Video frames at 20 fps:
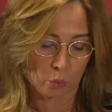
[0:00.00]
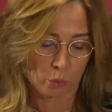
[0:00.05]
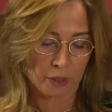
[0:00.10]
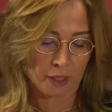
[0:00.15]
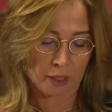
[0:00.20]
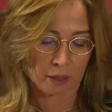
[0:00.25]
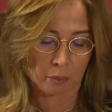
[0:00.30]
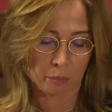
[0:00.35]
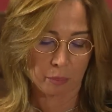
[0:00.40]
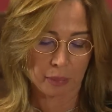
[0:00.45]
with
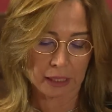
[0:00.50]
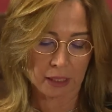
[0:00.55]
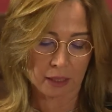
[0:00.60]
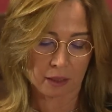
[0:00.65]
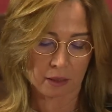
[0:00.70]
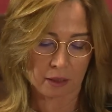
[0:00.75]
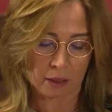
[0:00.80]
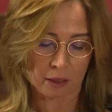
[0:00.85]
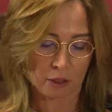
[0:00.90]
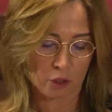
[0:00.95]
an
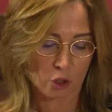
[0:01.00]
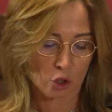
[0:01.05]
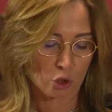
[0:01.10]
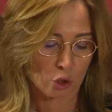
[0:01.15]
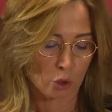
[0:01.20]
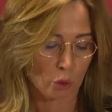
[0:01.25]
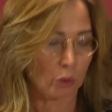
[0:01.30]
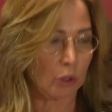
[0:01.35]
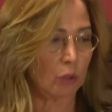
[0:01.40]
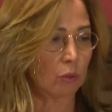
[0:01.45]
ability
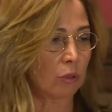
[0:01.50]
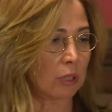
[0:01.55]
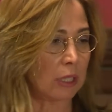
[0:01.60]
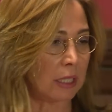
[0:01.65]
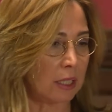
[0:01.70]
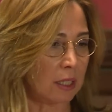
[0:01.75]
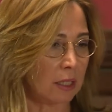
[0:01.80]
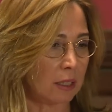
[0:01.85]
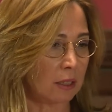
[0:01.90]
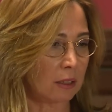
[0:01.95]
so
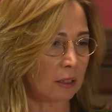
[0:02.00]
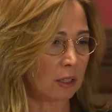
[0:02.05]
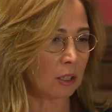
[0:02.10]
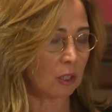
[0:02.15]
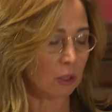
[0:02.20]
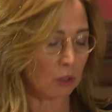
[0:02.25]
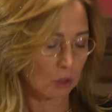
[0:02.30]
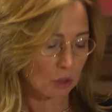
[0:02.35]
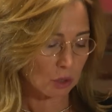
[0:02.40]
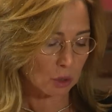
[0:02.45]
unique,
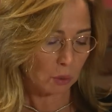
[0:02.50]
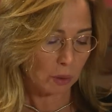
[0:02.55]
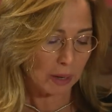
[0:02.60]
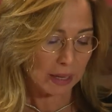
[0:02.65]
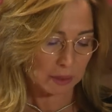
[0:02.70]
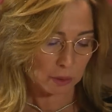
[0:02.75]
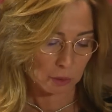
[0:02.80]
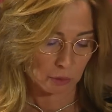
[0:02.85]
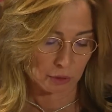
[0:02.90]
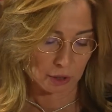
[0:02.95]
so
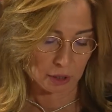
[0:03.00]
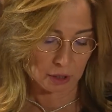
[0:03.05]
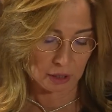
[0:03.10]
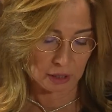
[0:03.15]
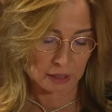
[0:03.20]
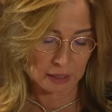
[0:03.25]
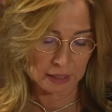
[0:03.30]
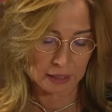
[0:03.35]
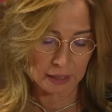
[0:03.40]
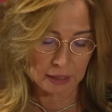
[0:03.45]
ethereal,
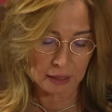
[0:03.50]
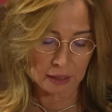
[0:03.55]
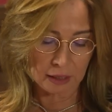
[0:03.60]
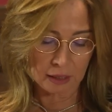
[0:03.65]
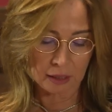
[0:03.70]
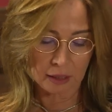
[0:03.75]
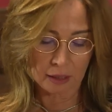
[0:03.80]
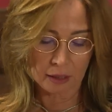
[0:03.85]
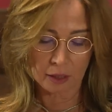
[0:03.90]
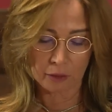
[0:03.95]

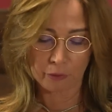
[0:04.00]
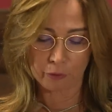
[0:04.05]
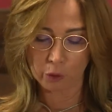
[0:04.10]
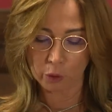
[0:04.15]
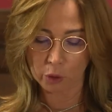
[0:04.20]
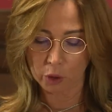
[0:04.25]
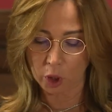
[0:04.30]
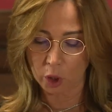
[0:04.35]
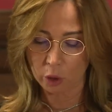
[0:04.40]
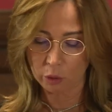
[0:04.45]
that for
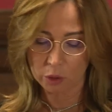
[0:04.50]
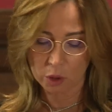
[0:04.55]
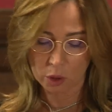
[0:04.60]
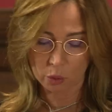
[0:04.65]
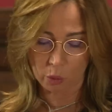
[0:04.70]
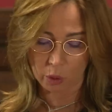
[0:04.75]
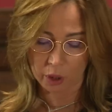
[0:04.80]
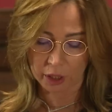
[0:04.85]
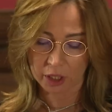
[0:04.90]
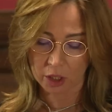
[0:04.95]
those
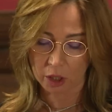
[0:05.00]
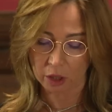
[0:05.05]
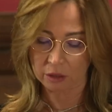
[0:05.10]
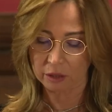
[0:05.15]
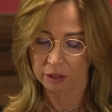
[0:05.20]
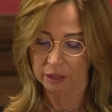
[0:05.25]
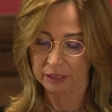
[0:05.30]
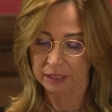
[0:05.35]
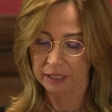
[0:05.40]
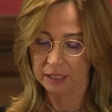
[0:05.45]
who are not
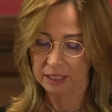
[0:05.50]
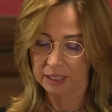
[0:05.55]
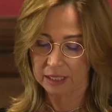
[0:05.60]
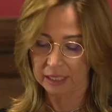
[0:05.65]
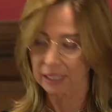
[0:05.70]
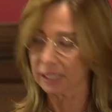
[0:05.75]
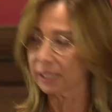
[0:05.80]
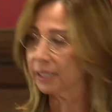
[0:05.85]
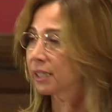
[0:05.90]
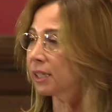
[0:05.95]

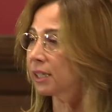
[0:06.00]
artistically